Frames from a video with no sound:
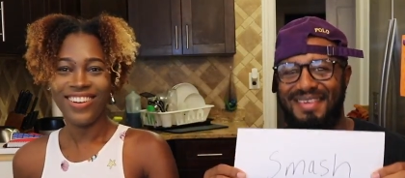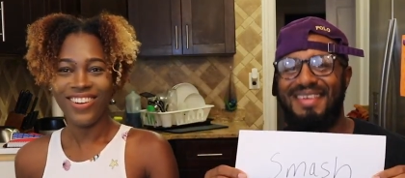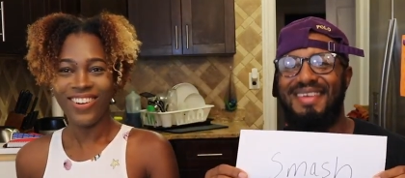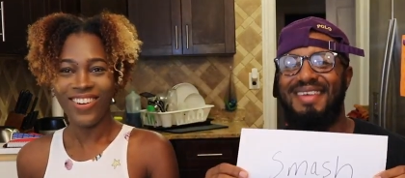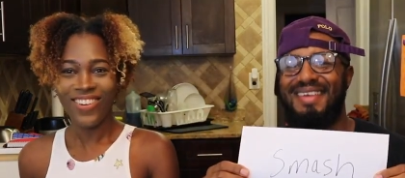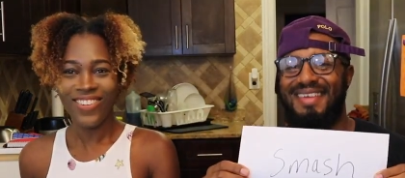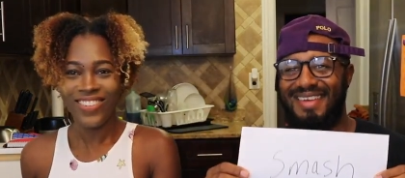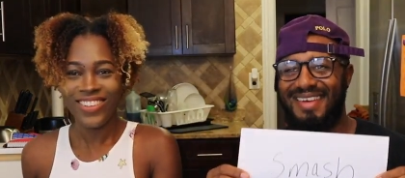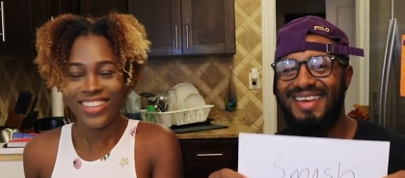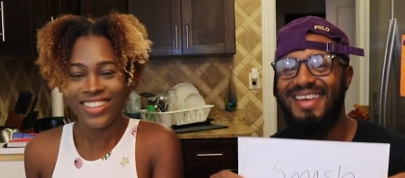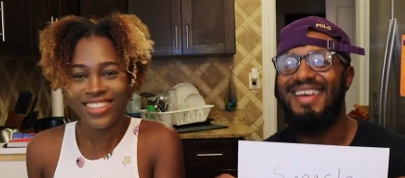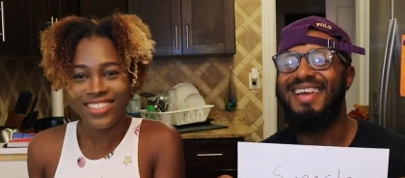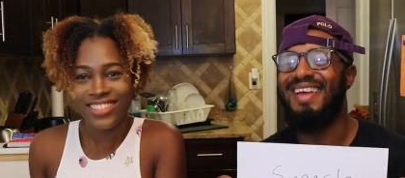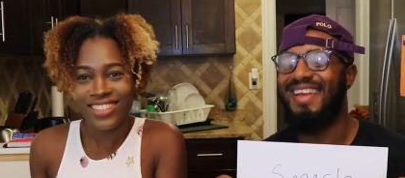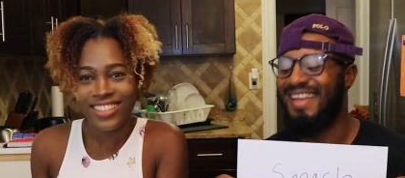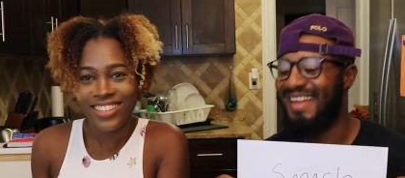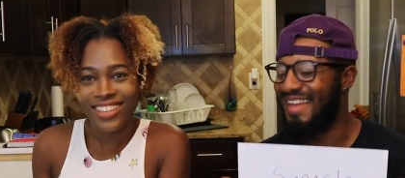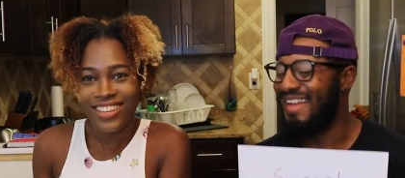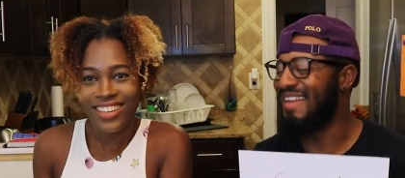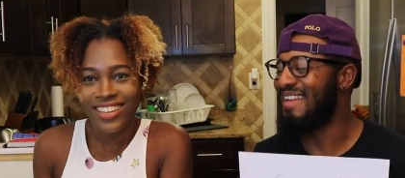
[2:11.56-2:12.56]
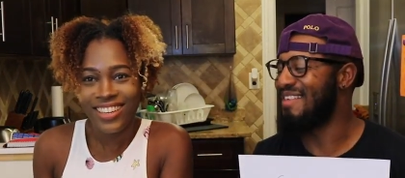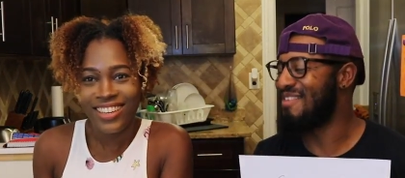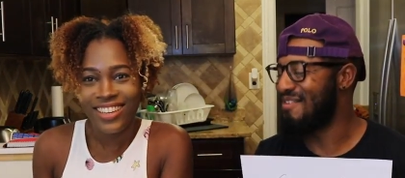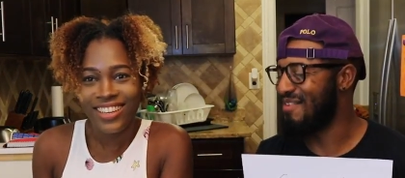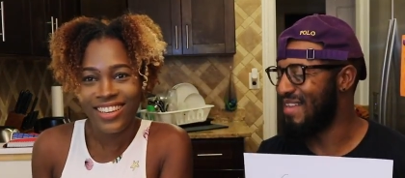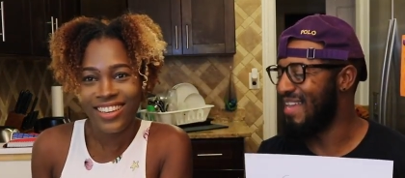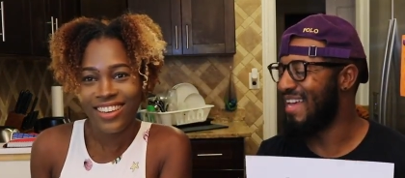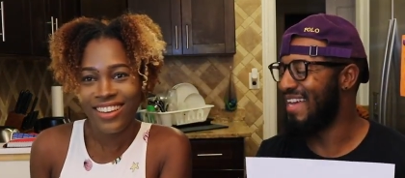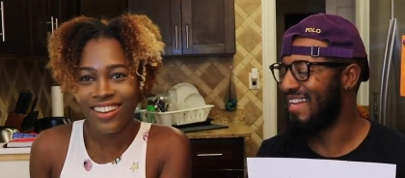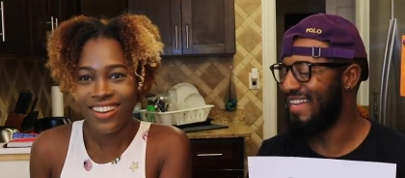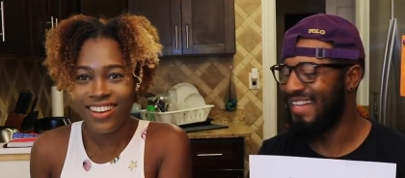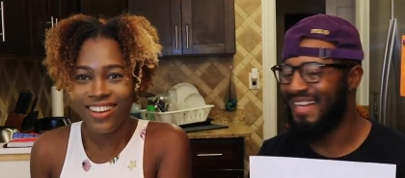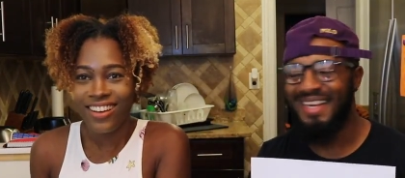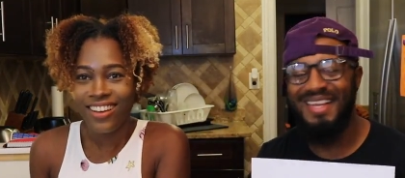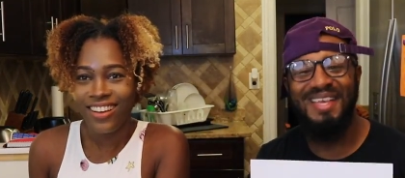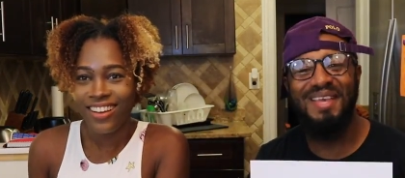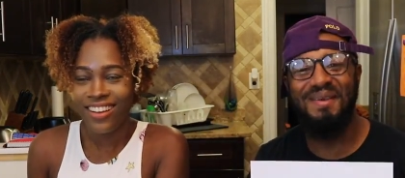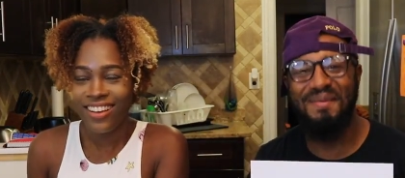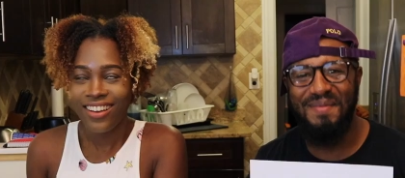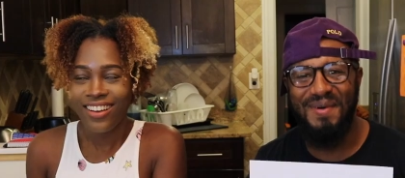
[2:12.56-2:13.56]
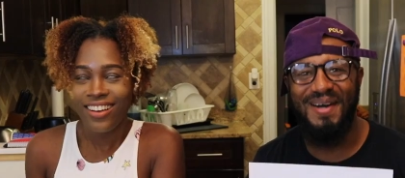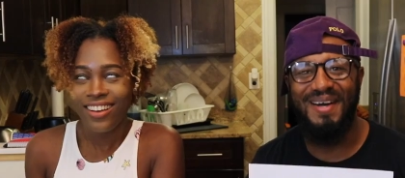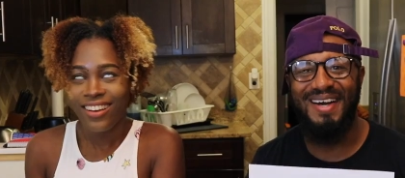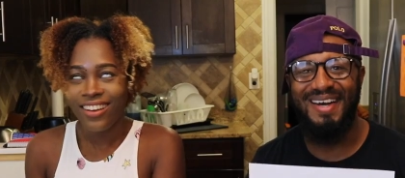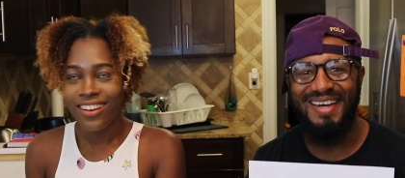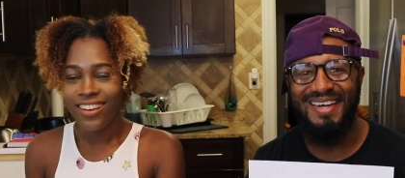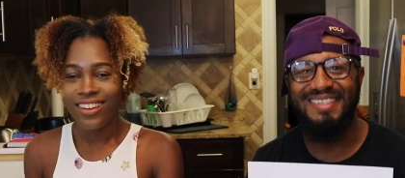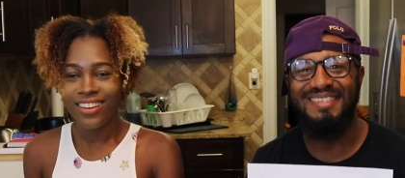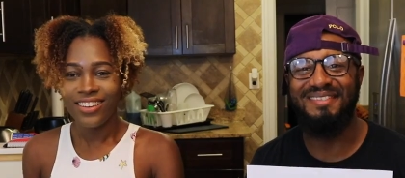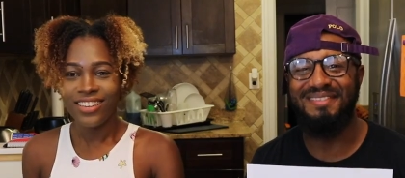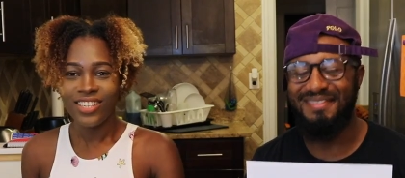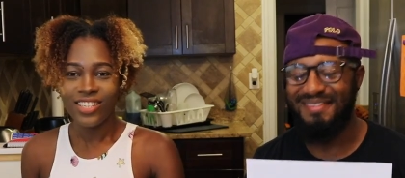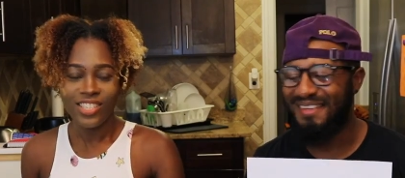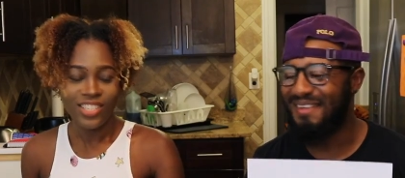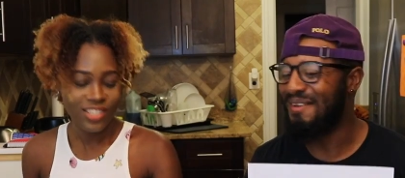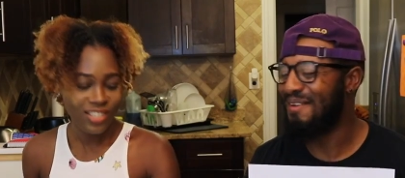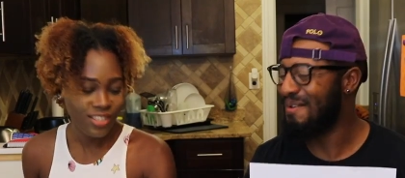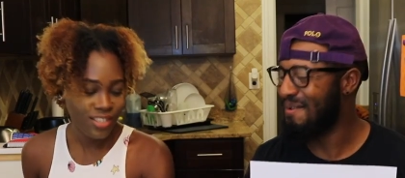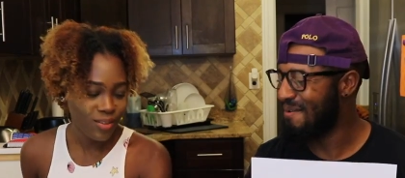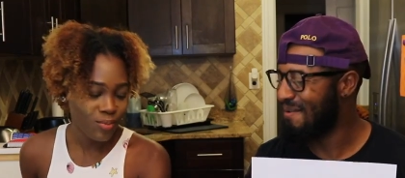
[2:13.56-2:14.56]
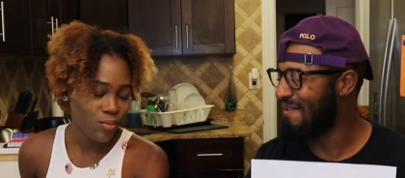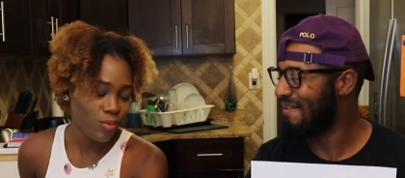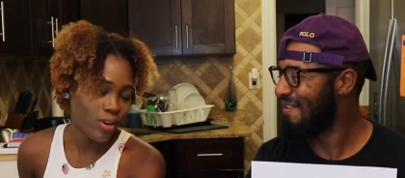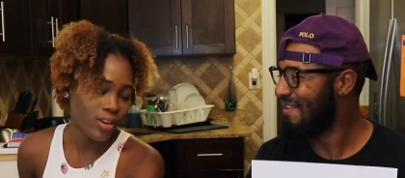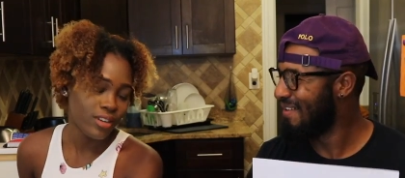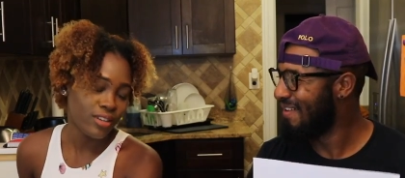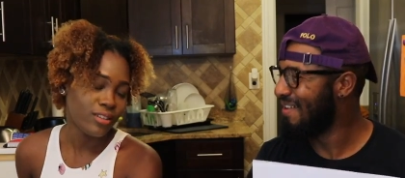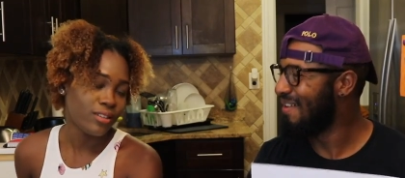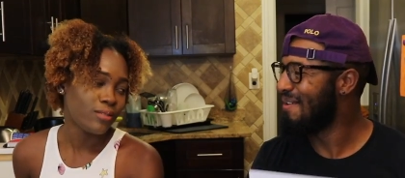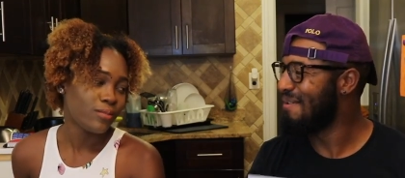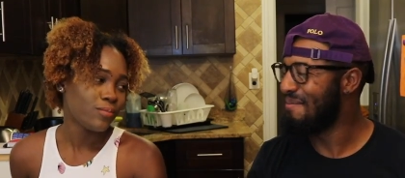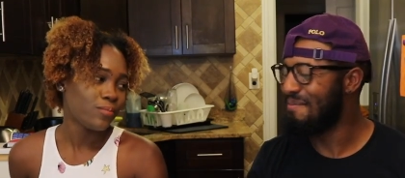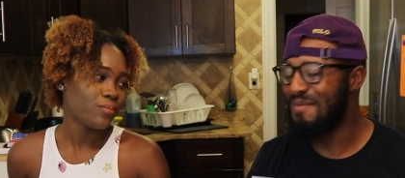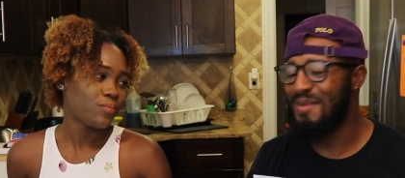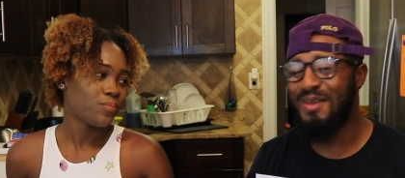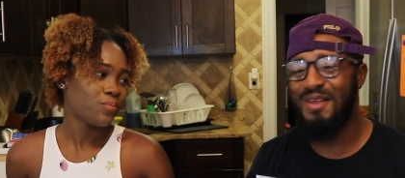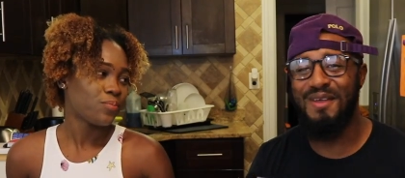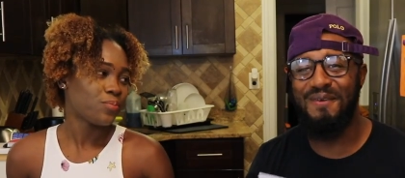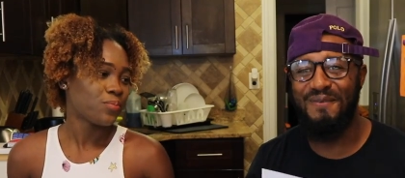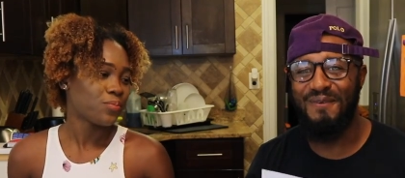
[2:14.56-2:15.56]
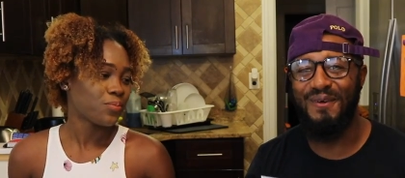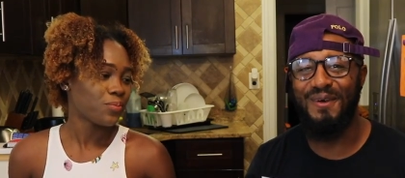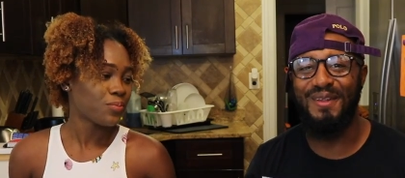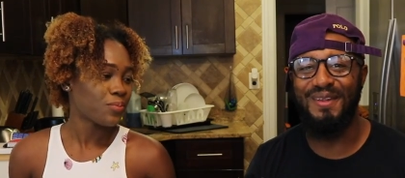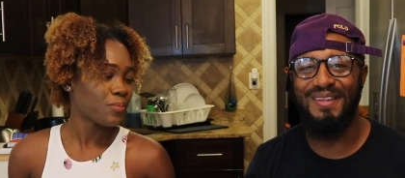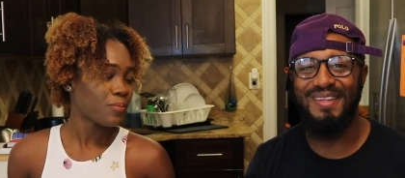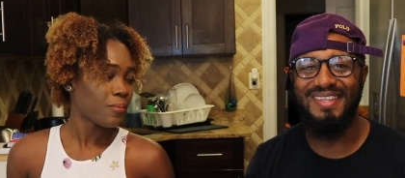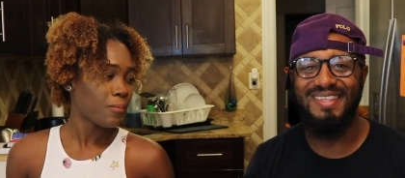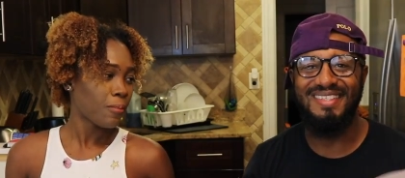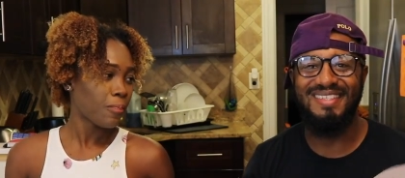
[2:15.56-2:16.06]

Speaker 1: Oh, yes. Adriana Lima. She's a model. Beautiful.